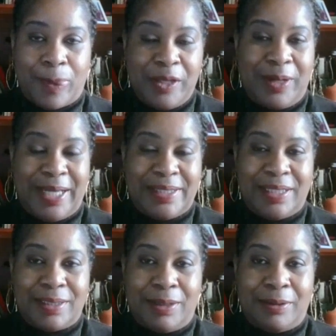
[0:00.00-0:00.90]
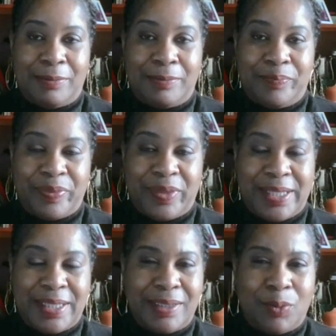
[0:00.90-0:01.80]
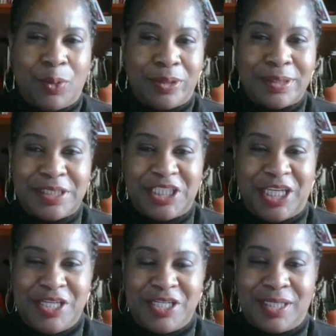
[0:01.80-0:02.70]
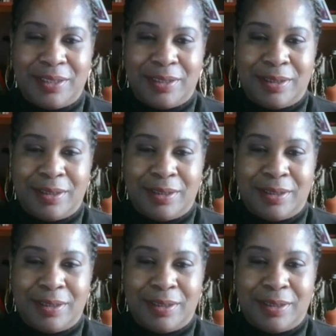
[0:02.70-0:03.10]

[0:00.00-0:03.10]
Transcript: You know, I think the I think the world is changing.